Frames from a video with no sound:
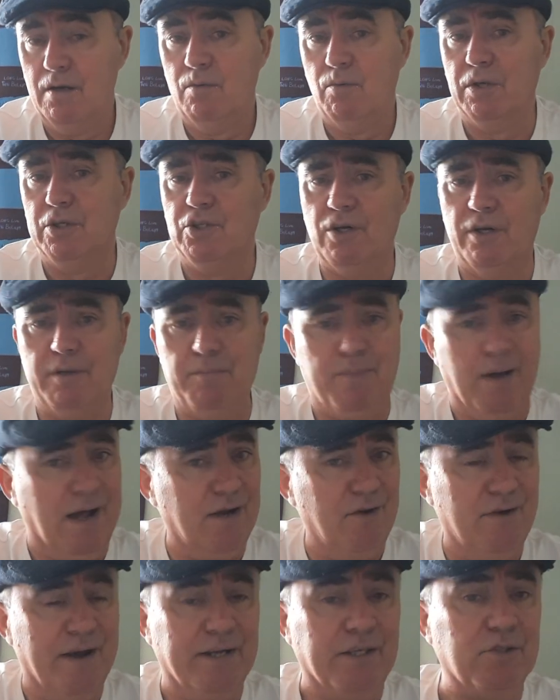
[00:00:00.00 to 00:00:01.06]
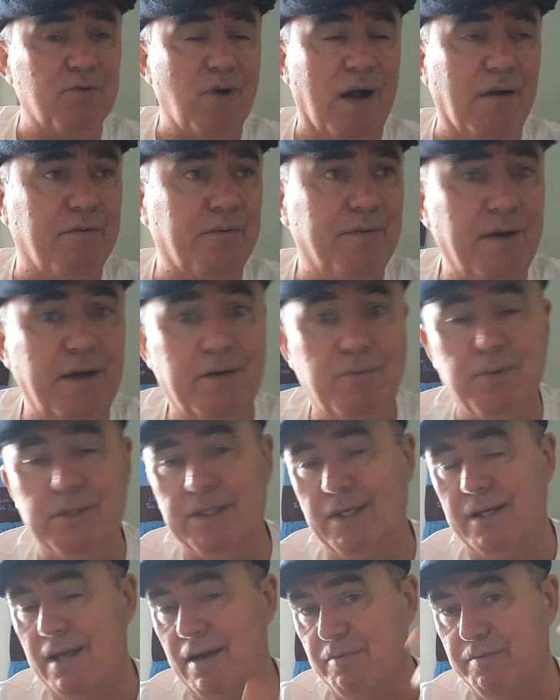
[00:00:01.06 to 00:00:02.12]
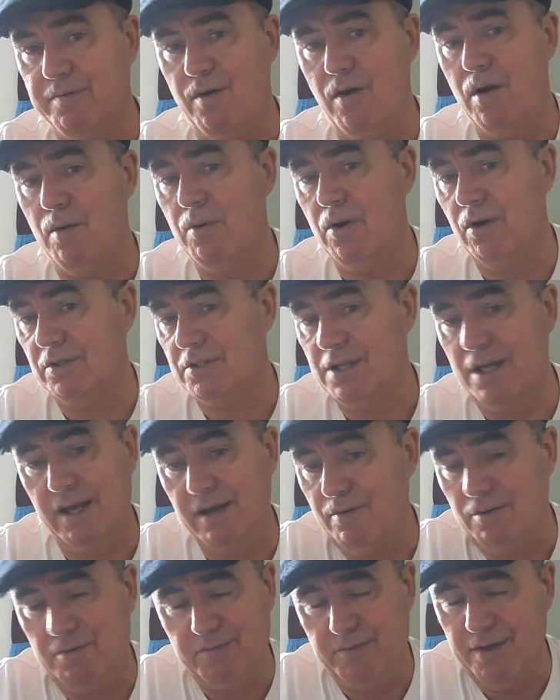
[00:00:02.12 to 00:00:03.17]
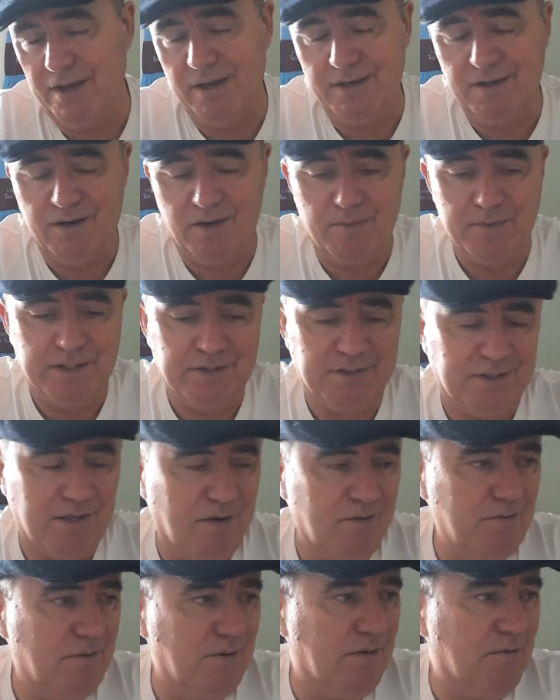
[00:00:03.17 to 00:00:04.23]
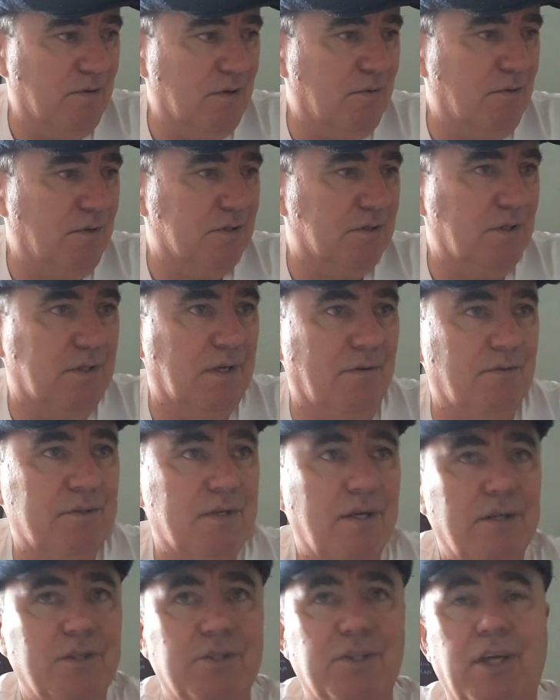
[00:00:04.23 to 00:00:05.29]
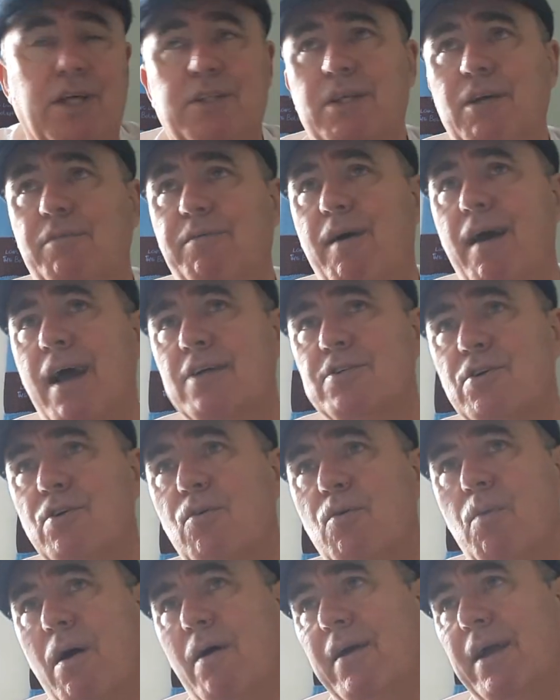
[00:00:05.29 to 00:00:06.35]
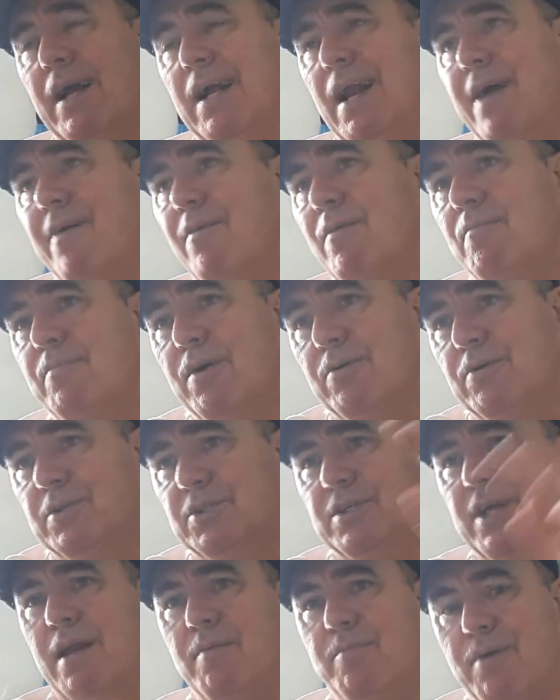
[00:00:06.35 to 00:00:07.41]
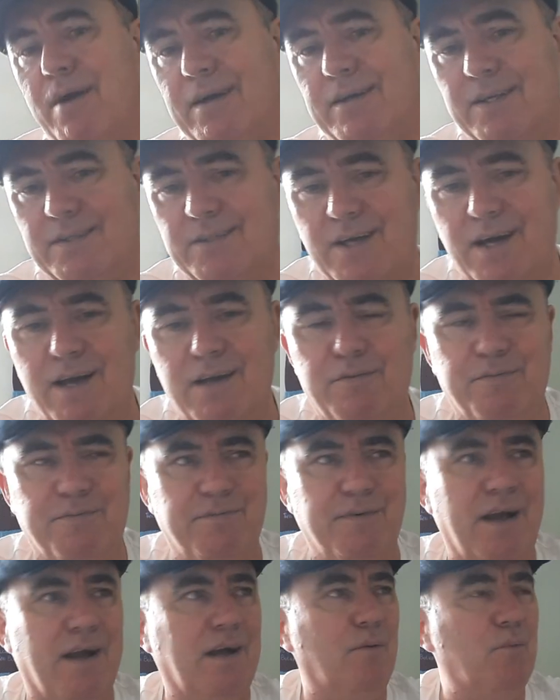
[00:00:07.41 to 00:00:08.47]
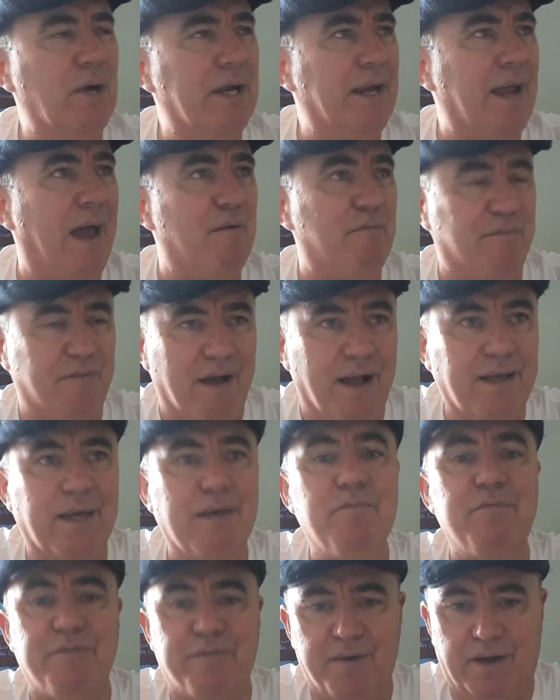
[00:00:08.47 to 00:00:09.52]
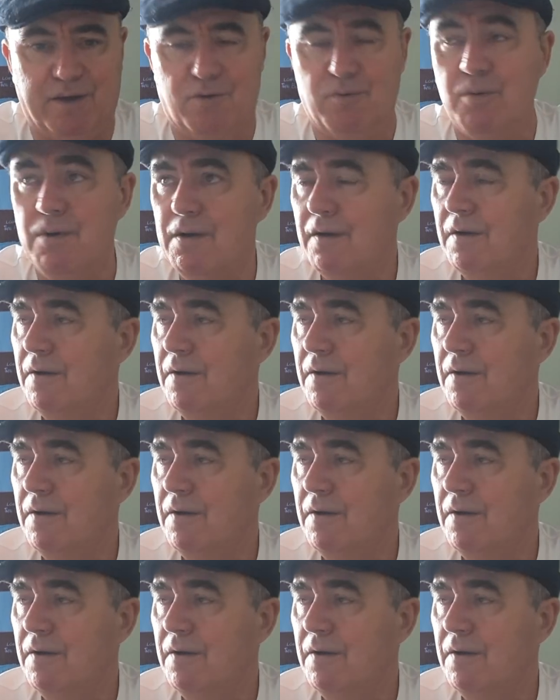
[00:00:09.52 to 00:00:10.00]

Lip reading: when Johnny Butler had his rug fitted, we didn't have fireworks letting off there. You know what I mean? So what's the difference? 60,000 all wearing claret and blue to celebrate the day. Fuck, are we that fucking fickle?